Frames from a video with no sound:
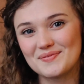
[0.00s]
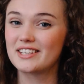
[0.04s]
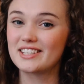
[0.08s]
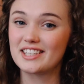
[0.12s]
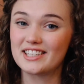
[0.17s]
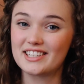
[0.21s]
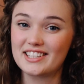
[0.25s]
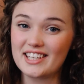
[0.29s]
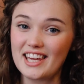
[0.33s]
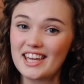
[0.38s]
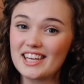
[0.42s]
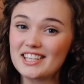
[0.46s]

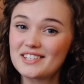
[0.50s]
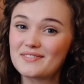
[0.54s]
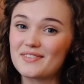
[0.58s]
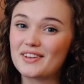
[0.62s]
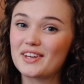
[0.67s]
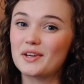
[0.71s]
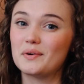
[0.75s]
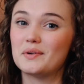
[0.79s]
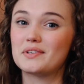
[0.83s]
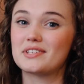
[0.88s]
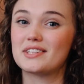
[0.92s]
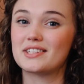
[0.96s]
Today's
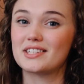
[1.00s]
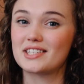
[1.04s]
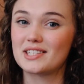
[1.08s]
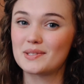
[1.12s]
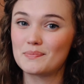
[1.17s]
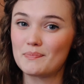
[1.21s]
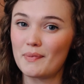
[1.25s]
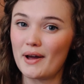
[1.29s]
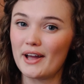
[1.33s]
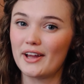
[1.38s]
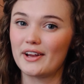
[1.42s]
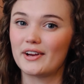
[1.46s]
video is
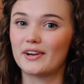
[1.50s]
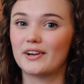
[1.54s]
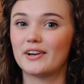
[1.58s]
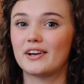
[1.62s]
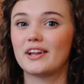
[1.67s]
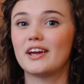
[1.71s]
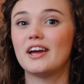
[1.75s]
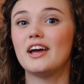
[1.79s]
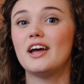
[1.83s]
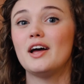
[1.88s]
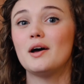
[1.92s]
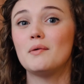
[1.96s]
inspired
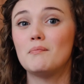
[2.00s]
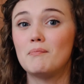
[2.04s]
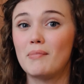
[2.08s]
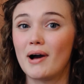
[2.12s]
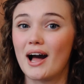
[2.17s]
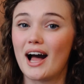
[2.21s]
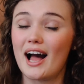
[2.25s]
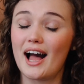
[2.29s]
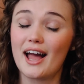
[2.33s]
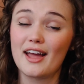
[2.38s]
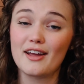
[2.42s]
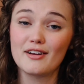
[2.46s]

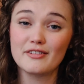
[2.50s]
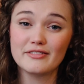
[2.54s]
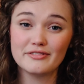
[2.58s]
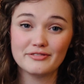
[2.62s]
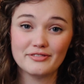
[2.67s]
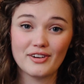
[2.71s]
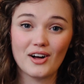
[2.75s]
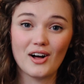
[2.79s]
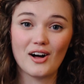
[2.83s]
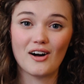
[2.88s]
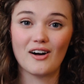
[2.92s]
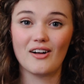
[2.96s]
by
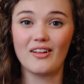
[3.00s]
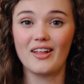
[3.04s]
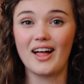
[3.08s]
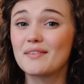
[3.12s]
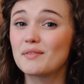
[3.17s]
fall.